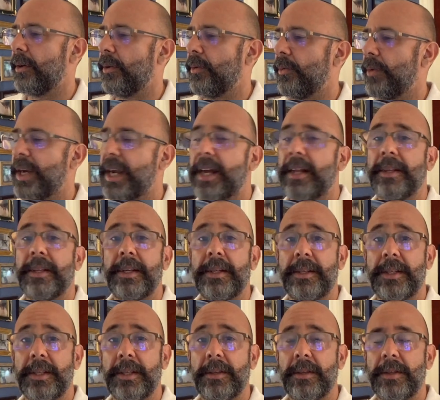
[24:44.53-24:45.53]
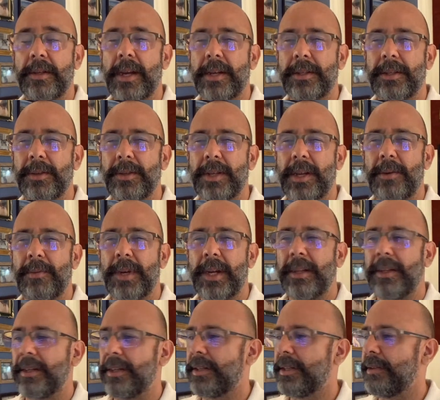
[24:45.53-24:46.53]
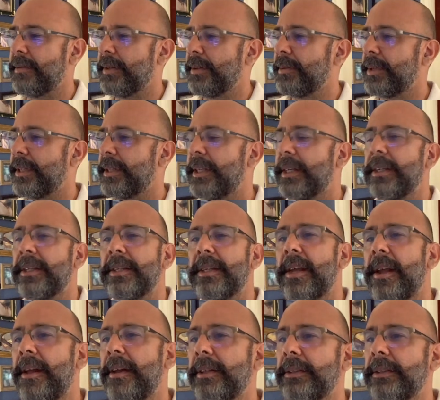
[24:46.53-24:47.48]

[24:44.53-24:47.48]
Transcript: reality TV. Not reality TV. What did they say?